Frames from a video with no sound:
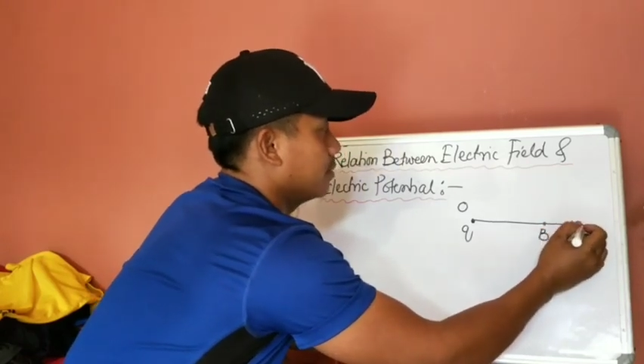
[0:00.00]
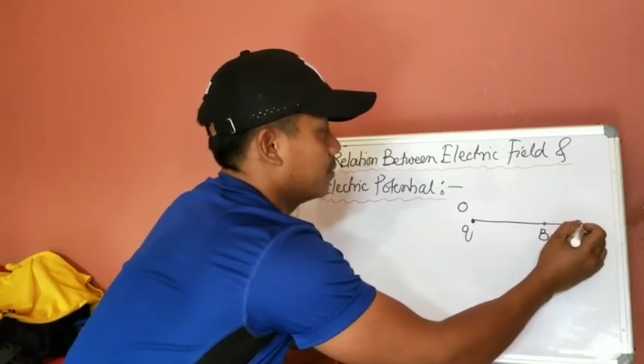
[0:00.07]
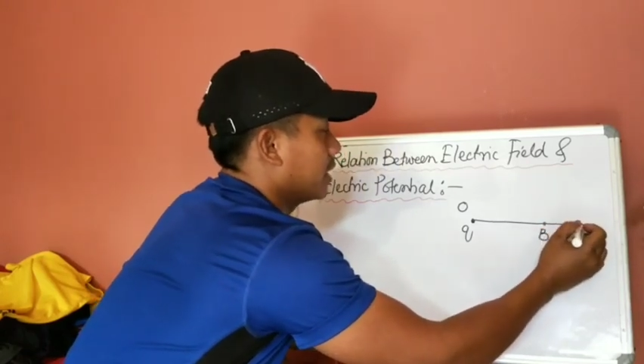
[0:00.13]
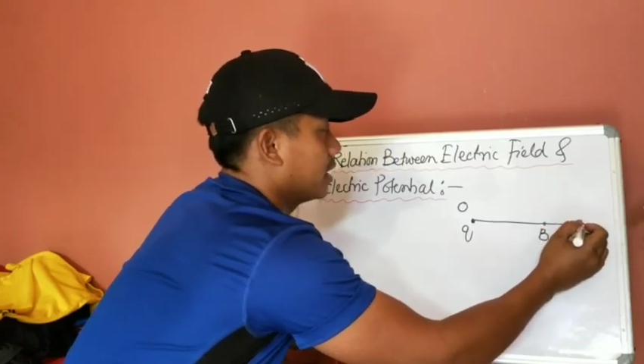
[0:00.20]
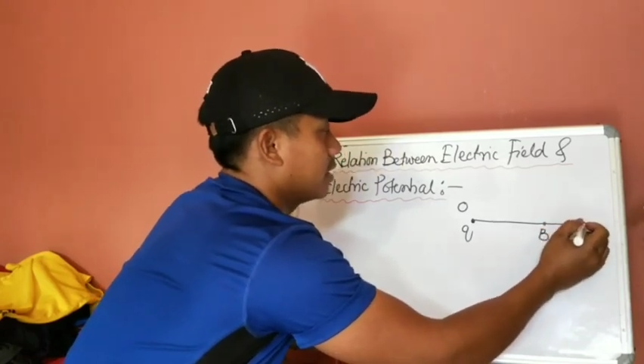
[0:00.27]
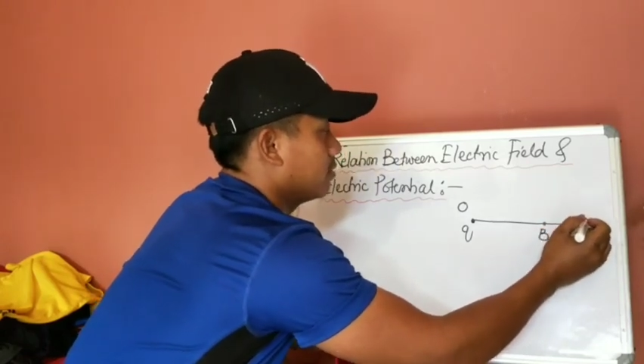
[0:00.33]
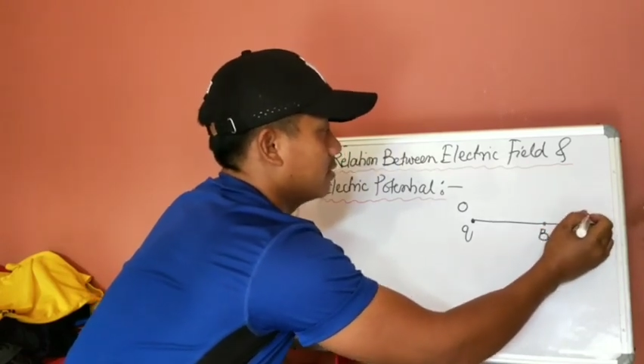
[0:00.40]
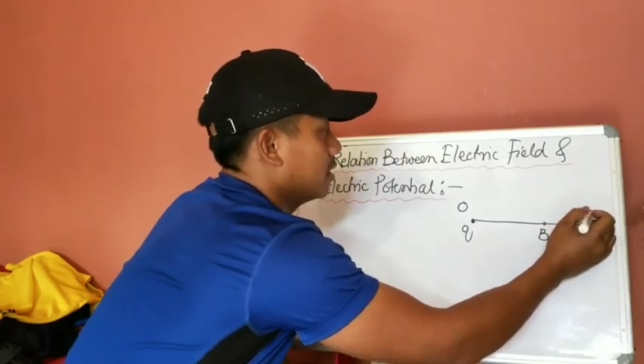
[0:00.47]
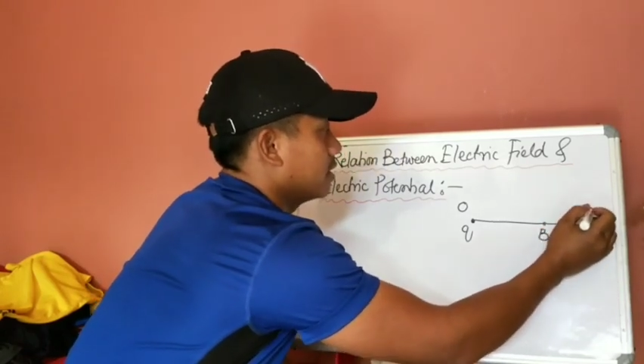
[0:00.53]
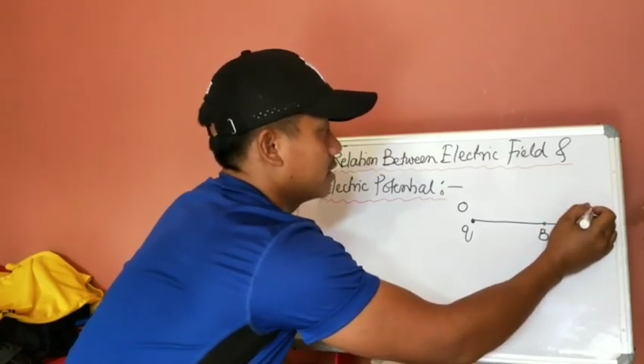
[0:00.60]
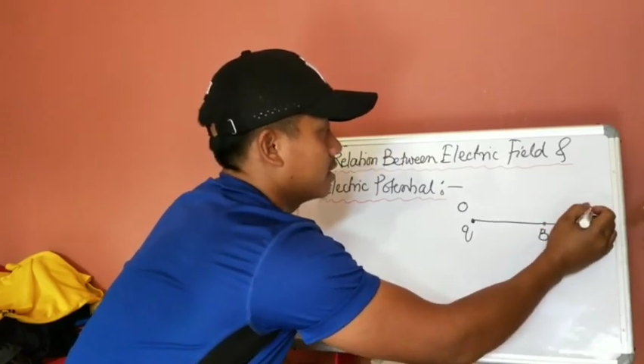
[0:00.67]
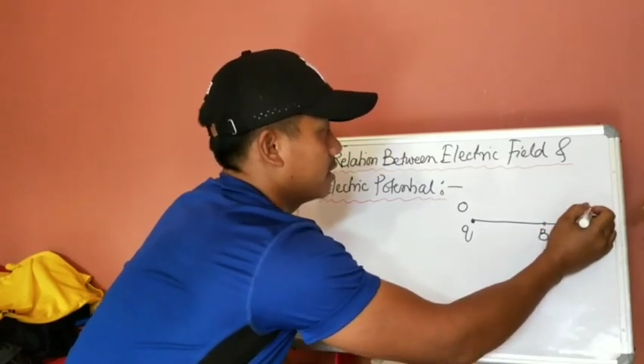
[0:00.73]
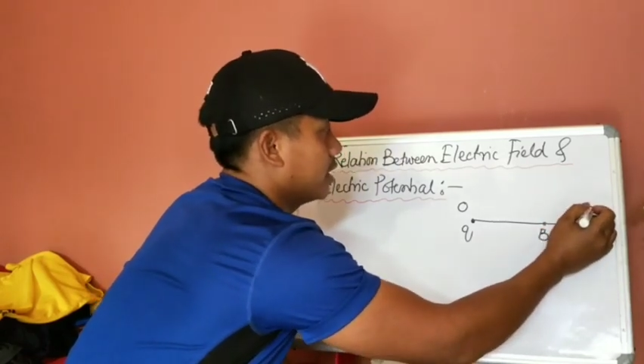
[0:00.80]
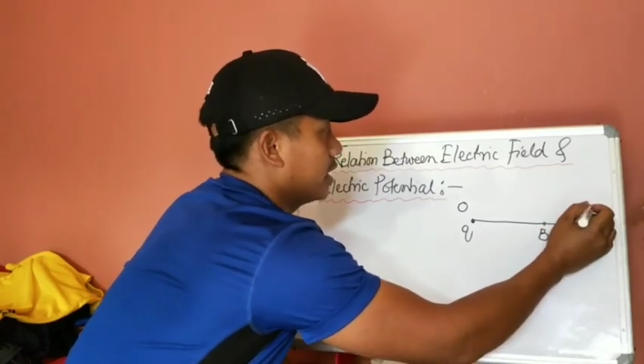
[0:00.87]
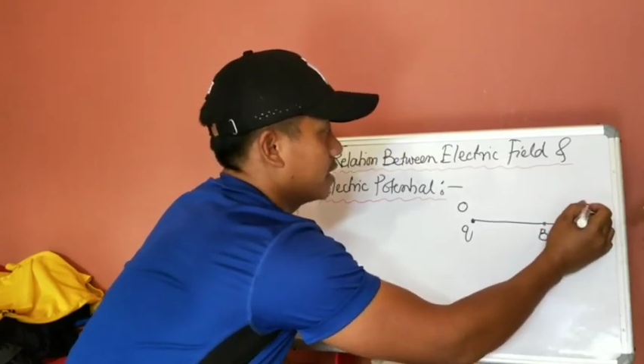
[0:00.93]
particular
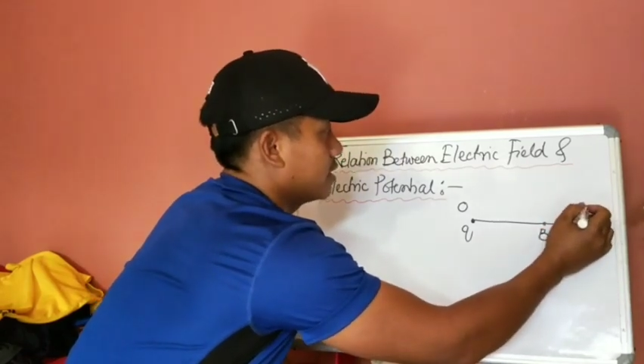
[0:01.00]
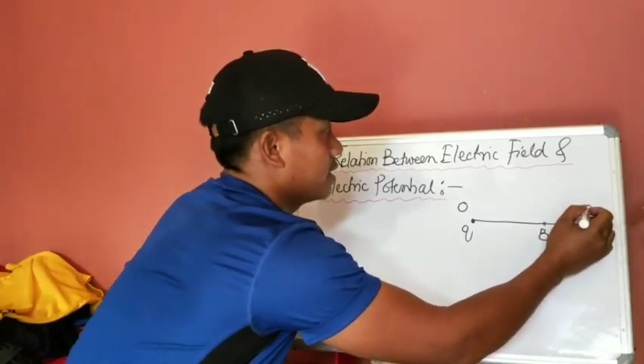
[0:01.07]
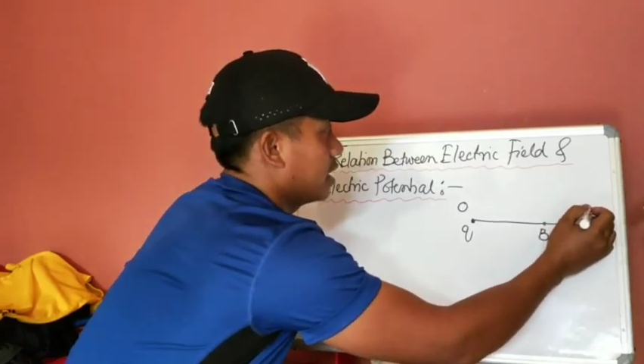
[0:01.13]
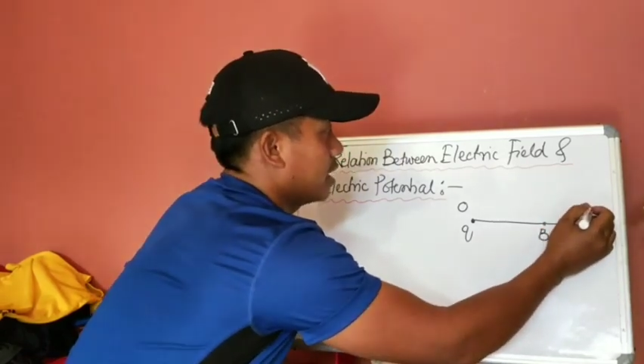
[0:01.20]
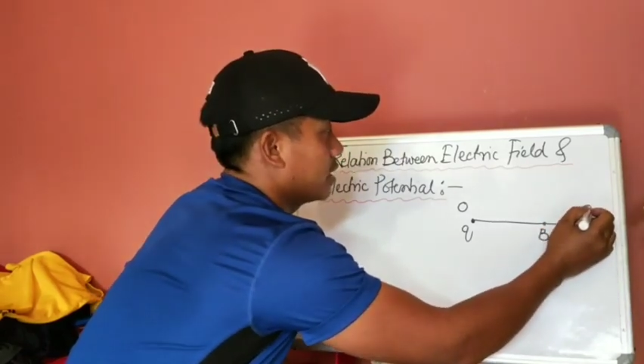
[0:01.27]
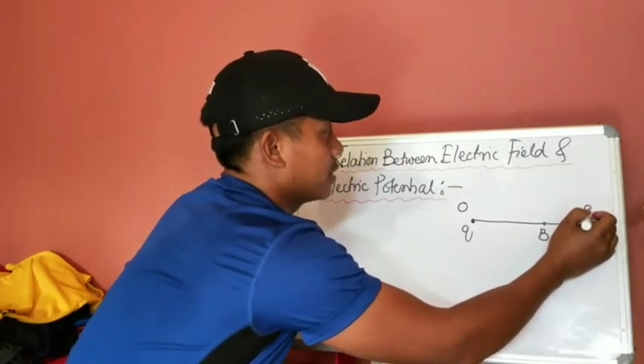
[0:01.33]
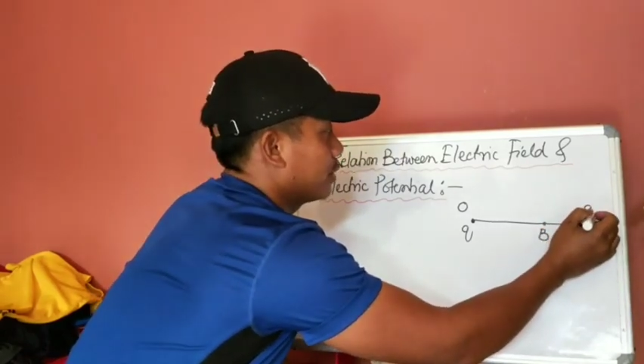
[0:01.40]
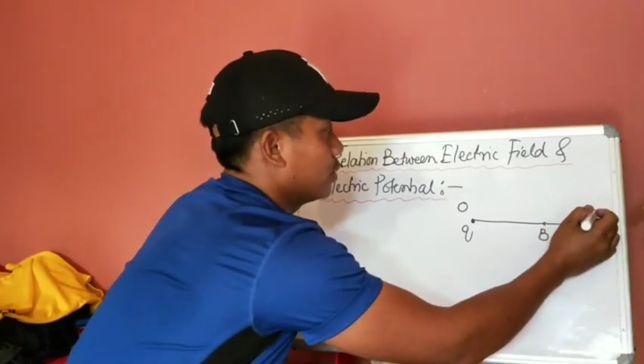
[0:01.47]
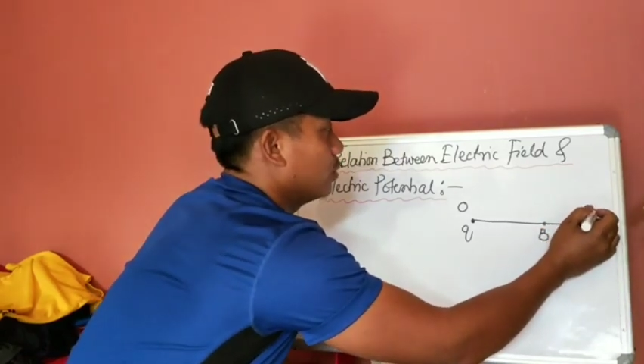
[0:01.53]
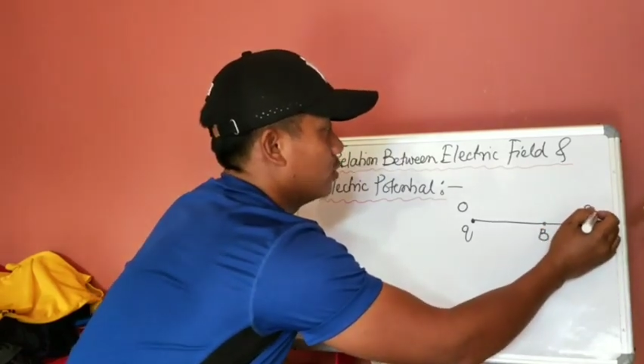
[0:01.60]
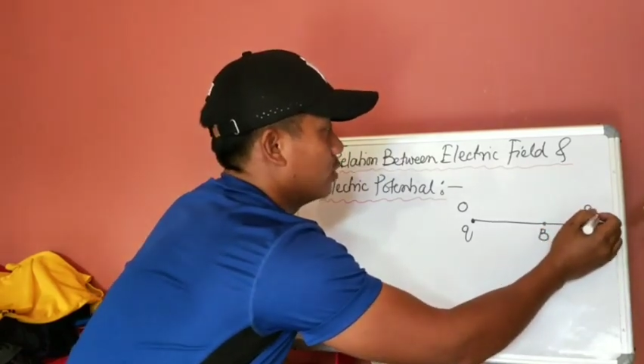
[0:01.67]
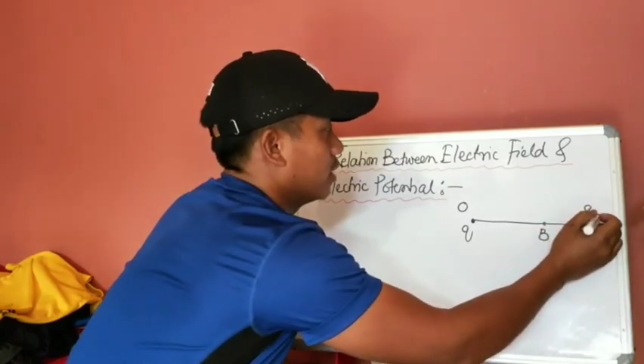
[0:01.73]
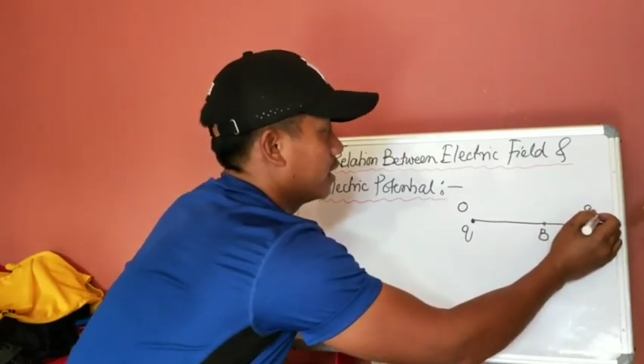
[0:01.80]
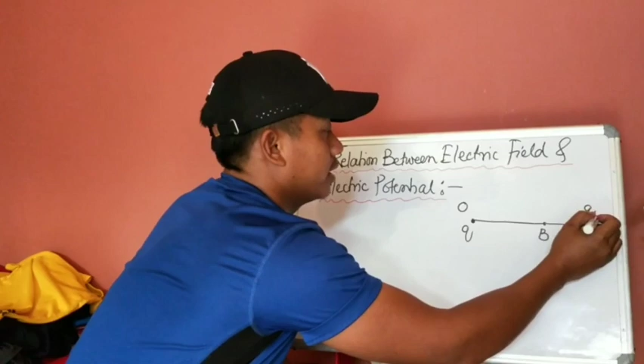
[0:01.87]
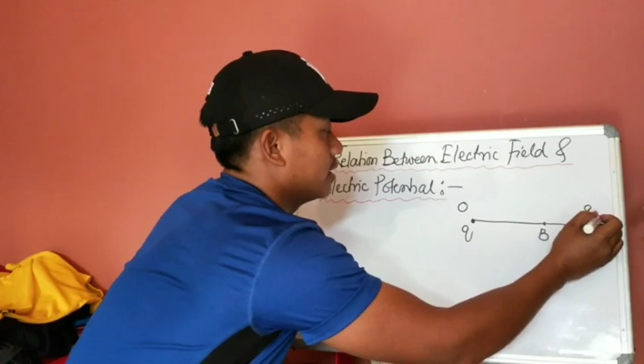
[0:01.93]
test charge Q
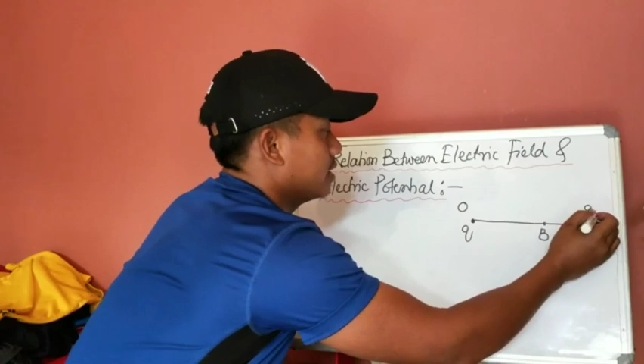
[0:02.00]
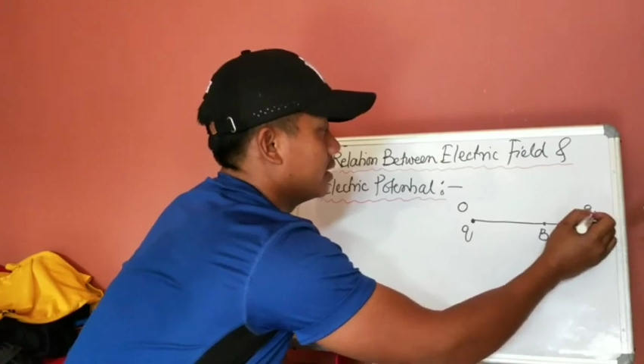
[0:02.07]
naught is